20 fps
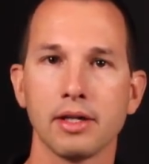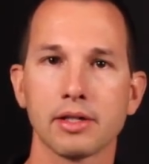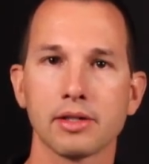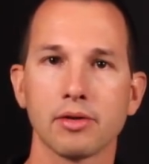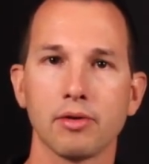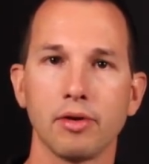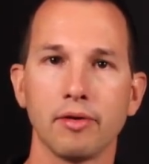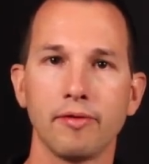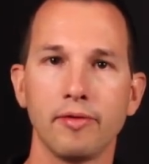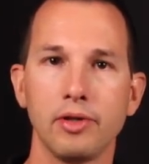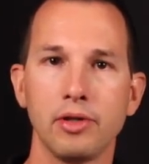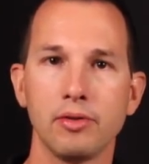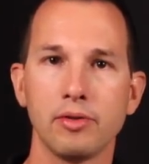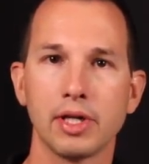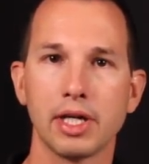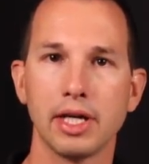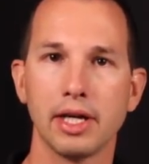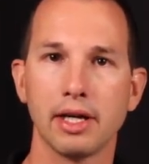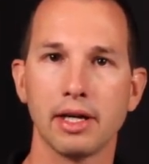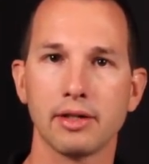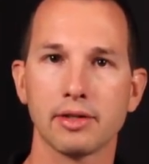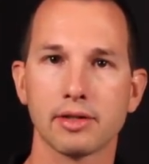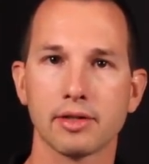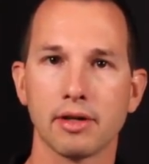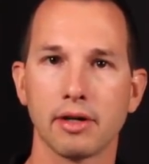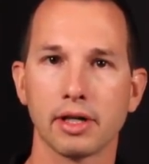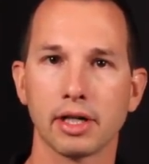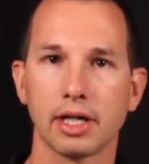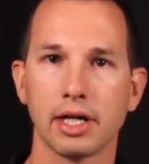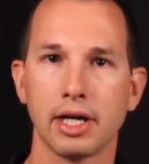So if you can
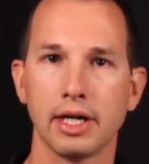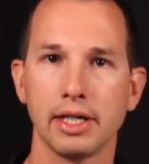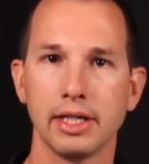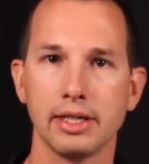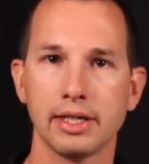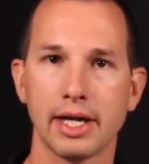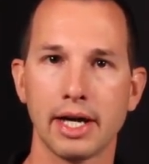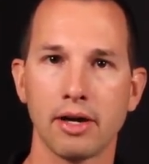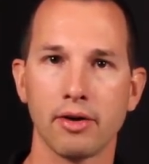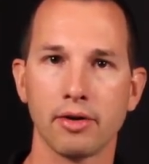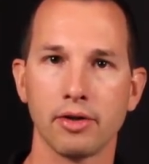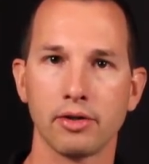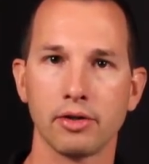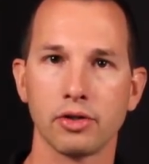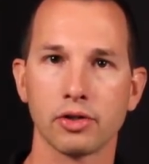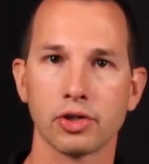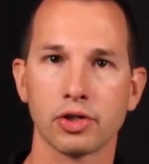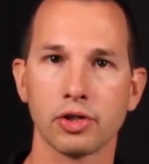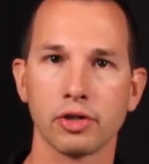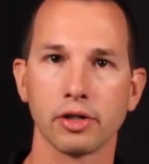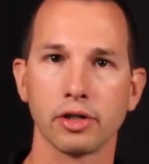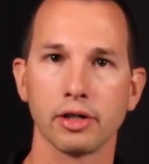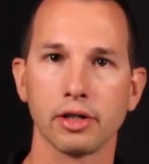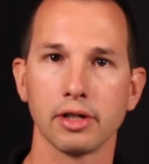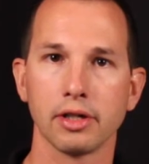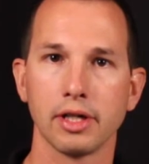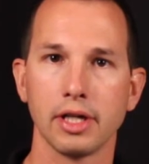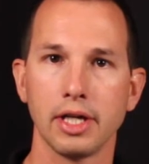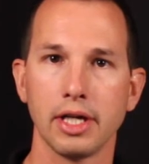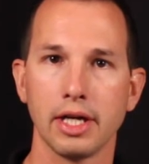start cutting down on your
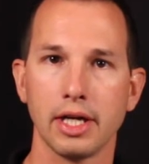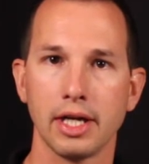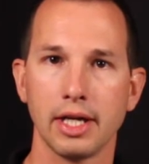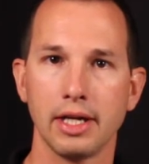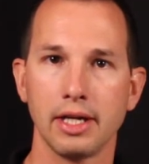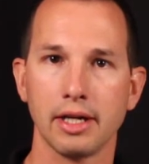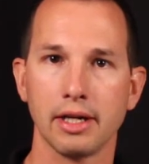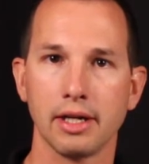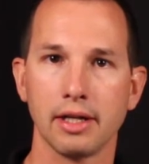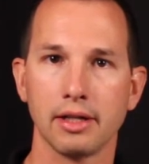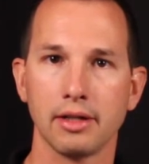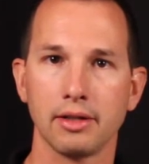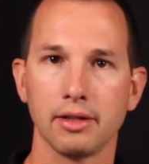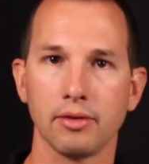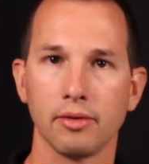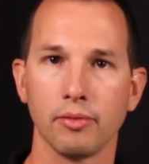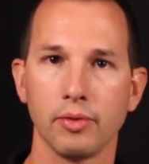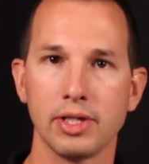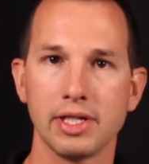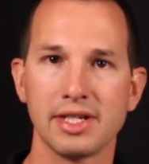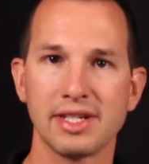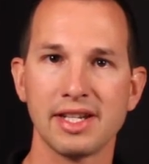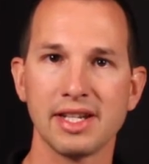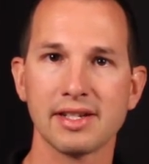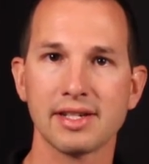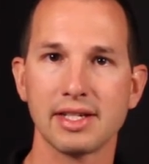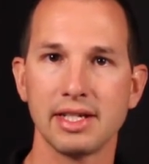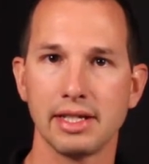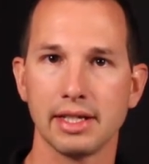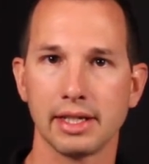sugar and
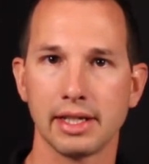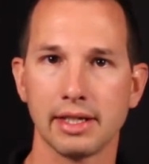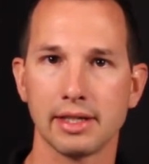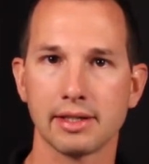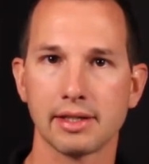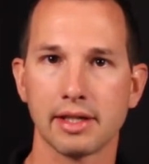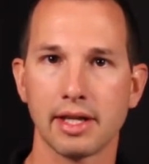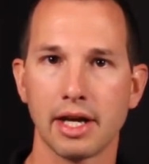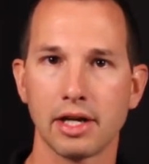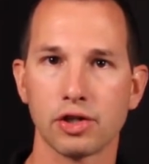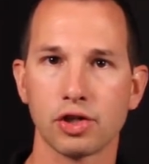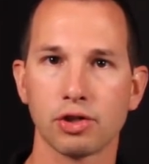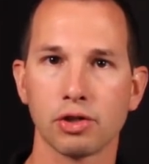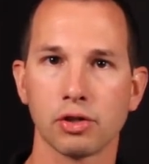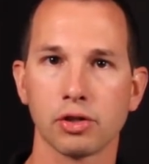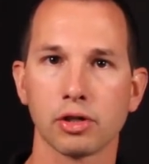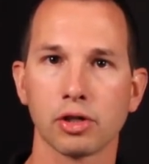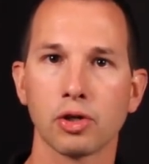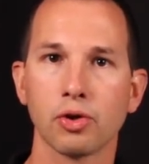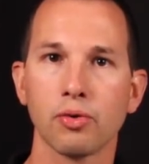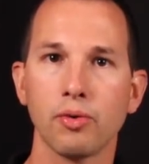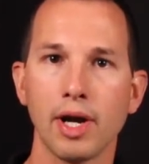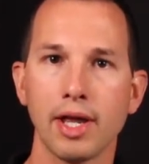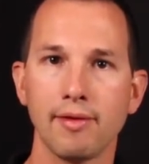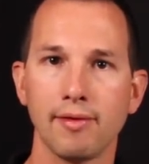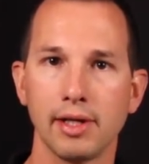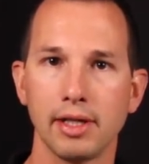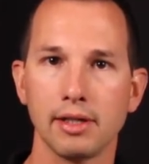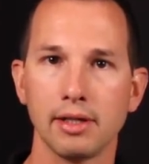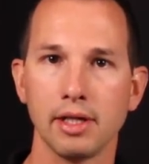resisting against that sugar
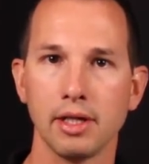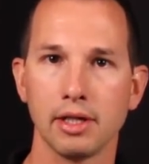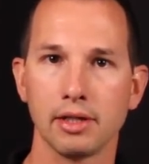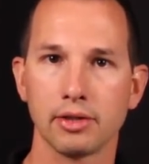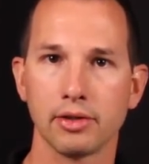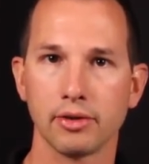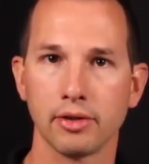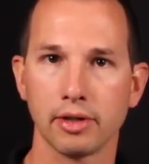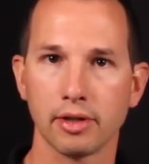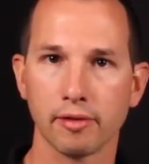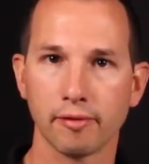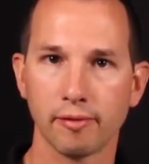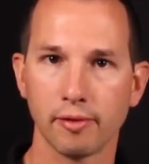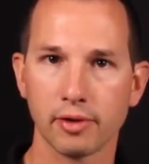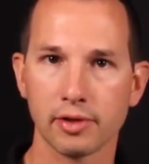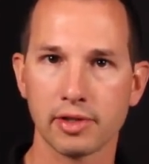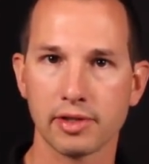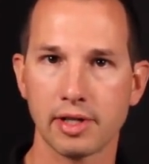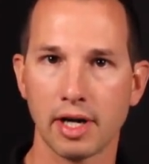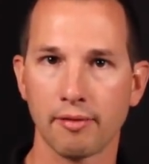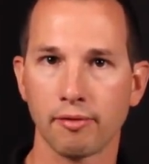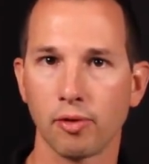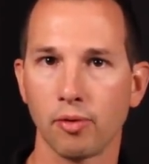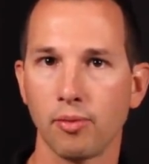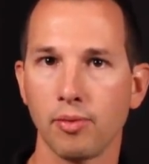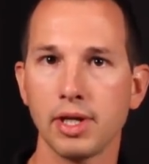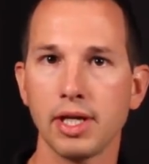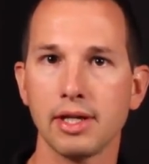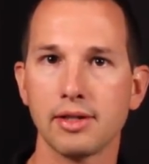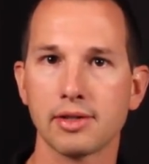craving during the first
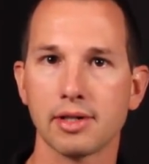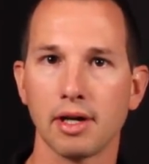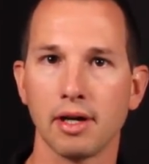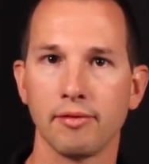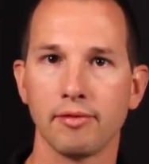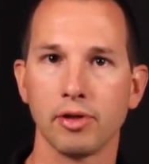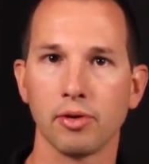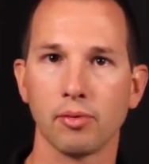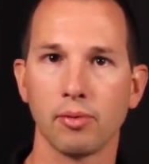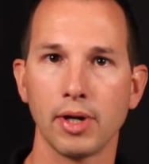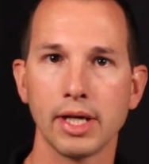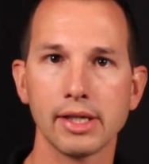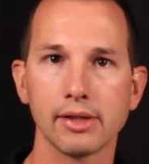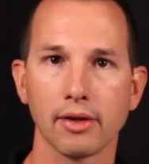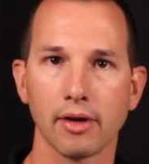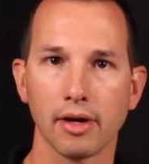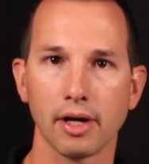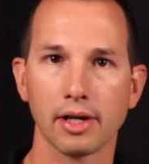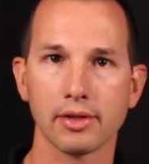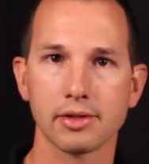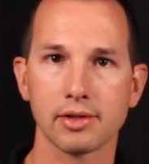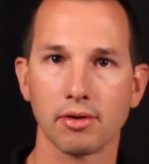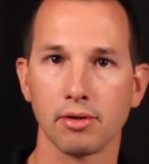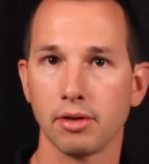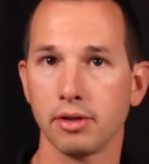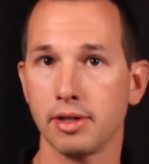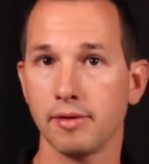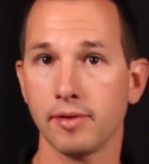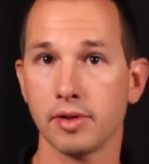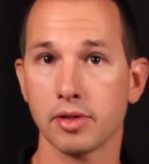several weeks of your weight loss,
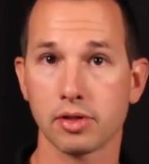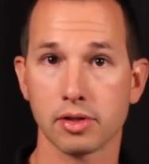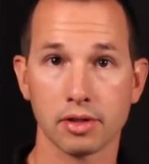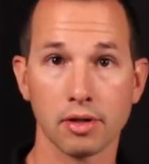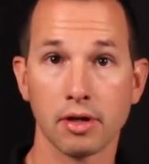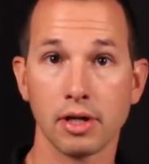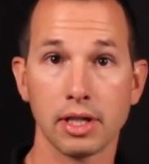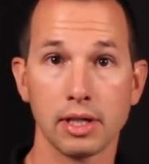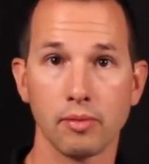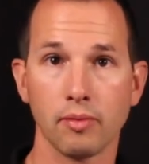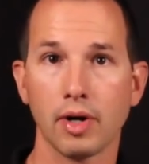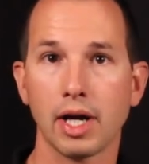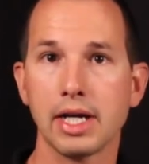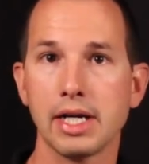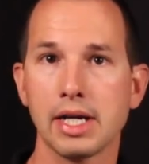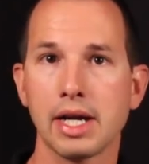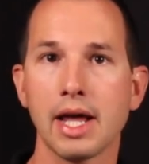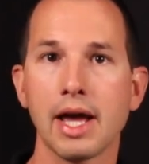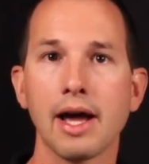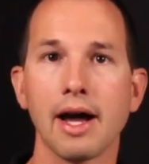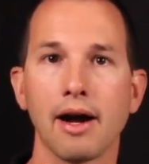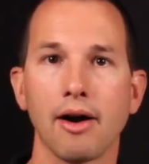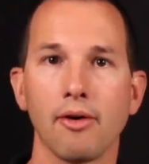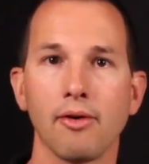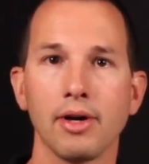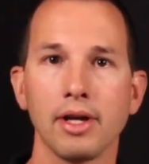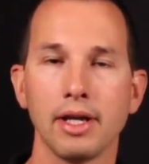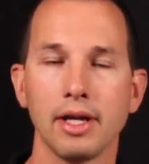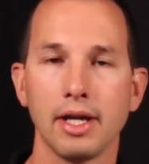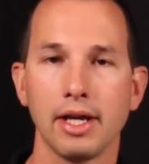or even starting right
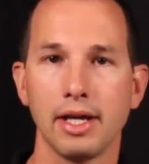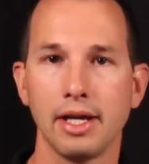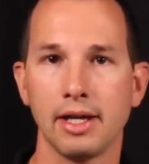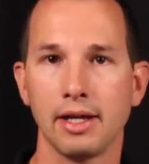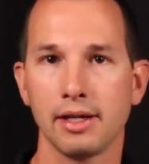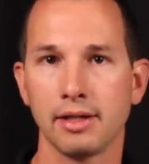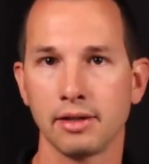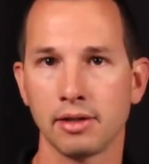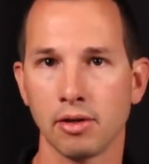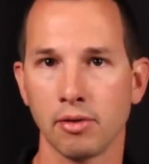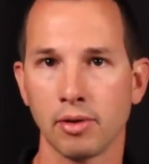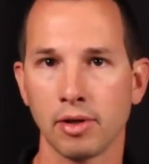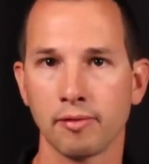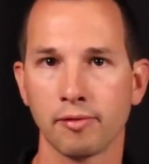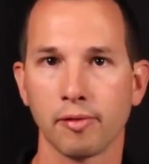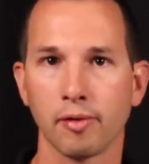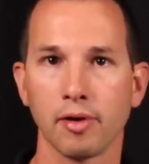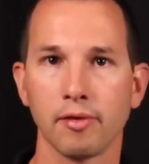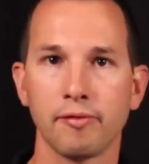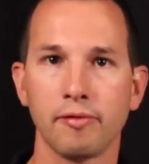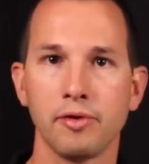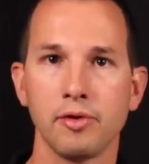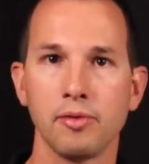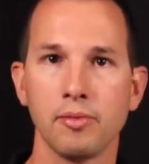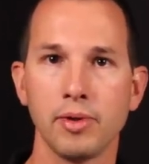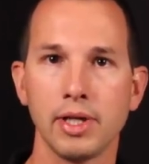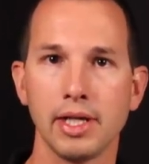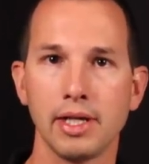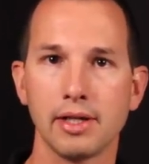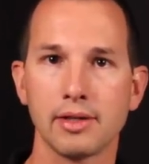now and going for a few
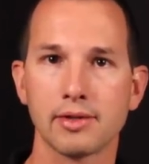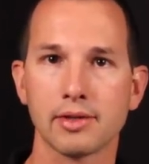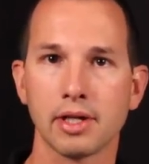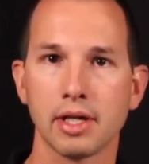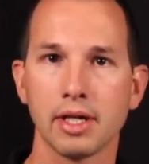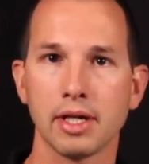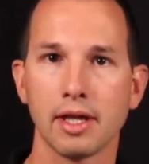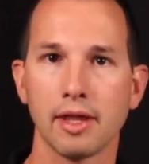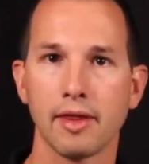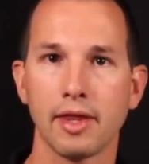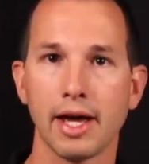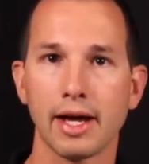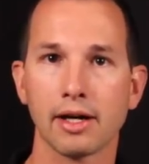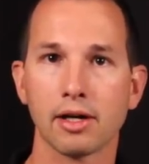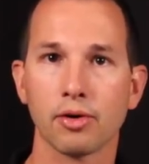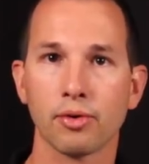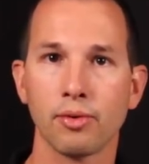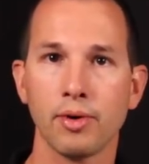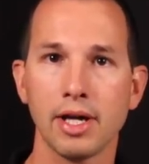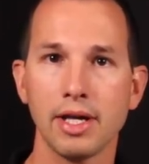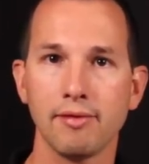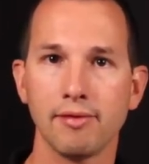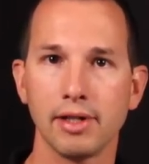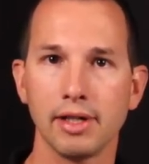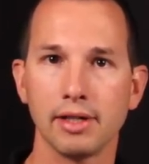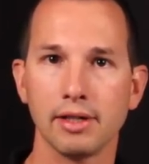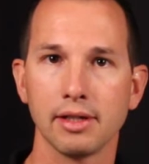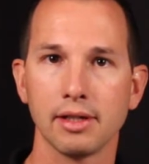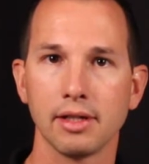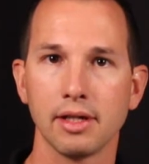weeks, that
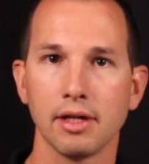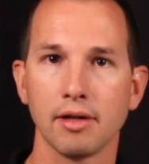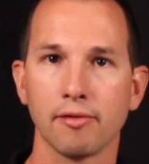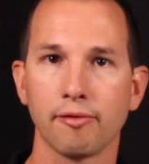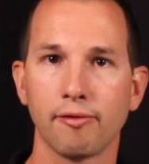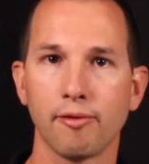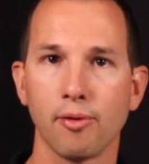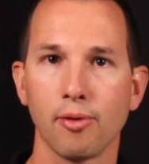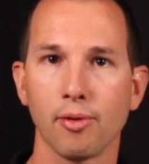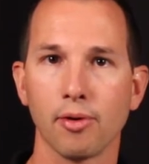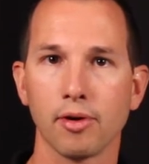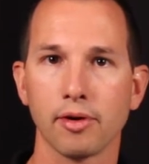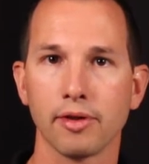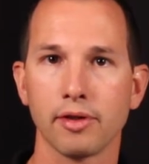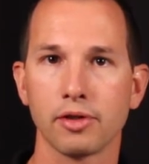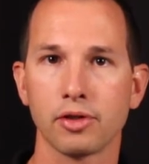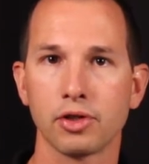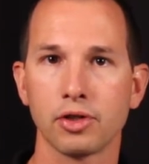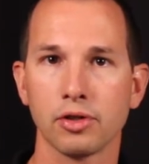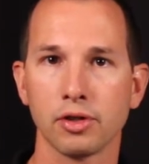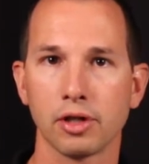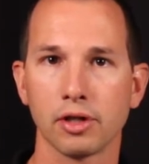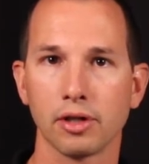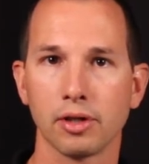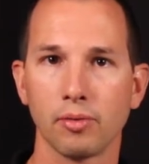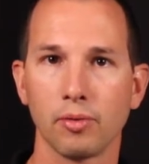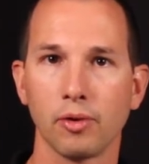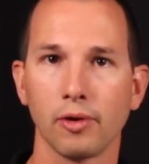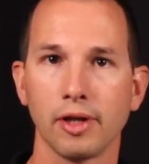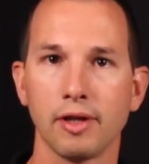craving for the
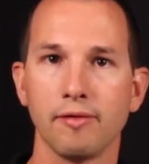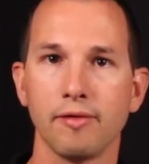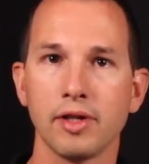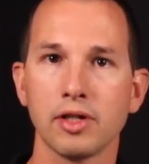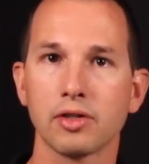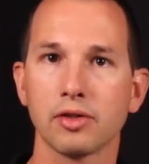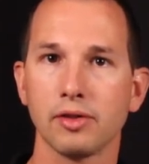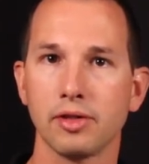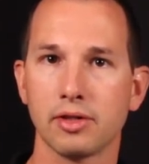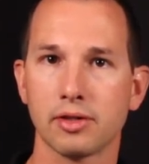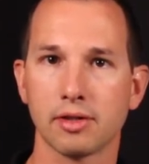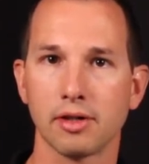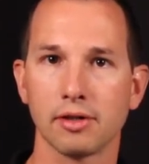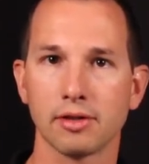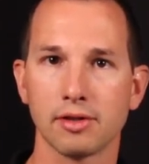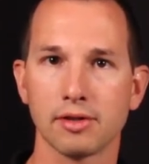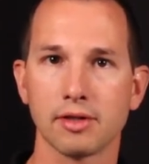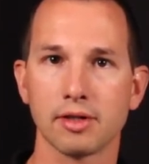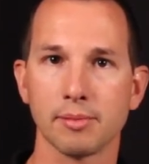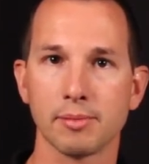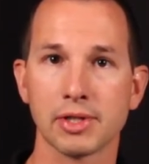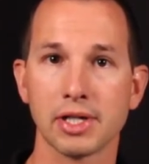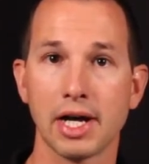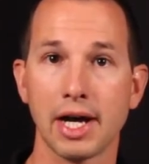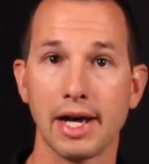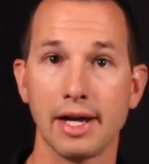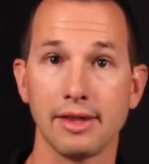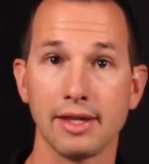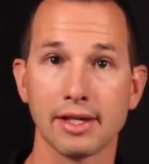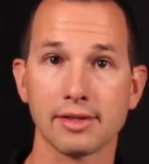sugar will eventually start to
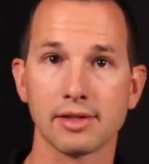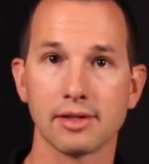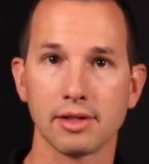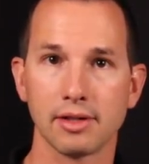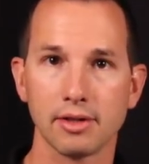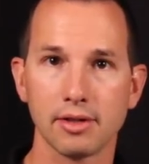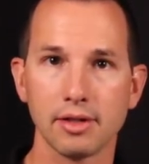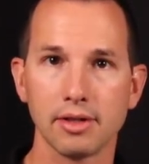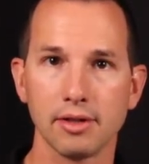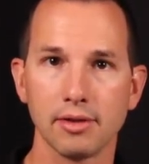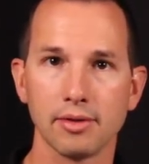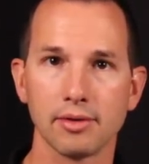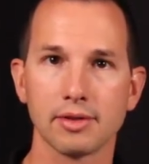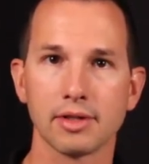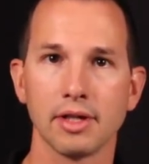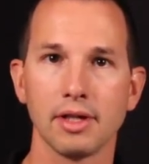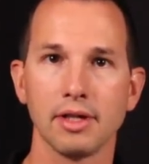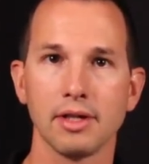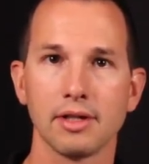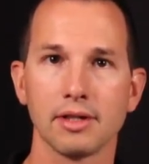subside. That's the good news.